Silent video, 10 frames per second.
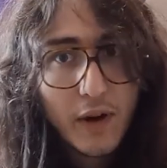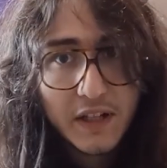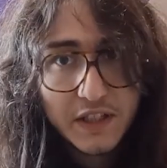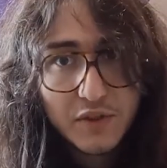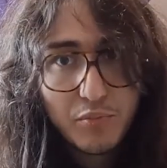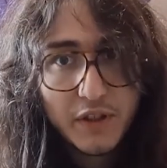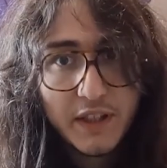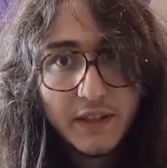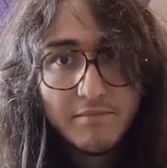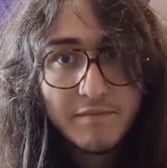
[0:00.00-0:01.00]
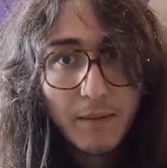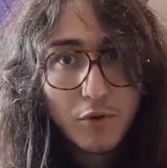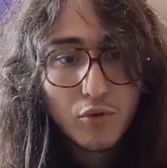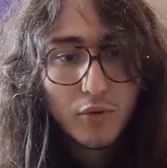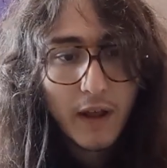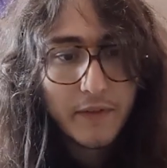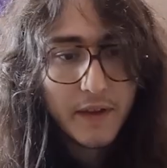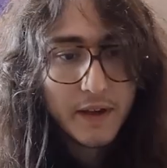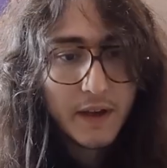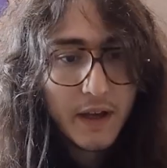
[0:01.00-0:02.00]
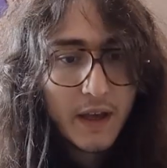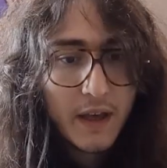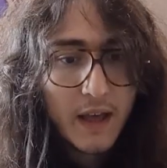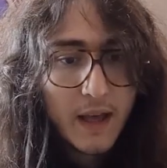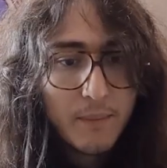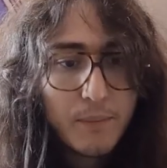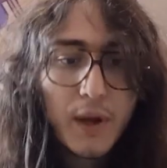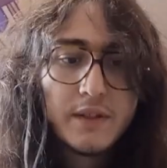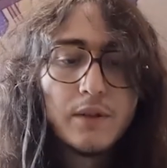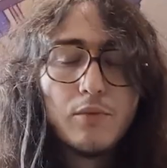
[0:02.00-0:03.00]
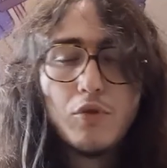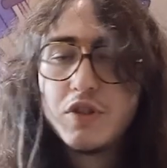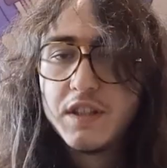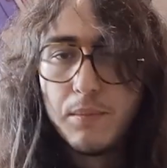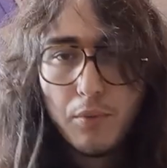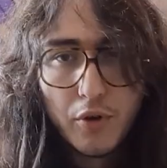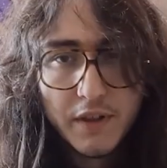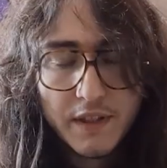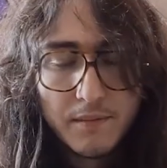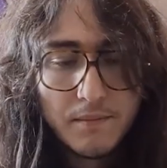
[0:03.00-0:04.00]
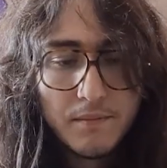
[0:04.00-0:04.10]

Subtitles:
and it's pretty damn cool, I think. But what's the point?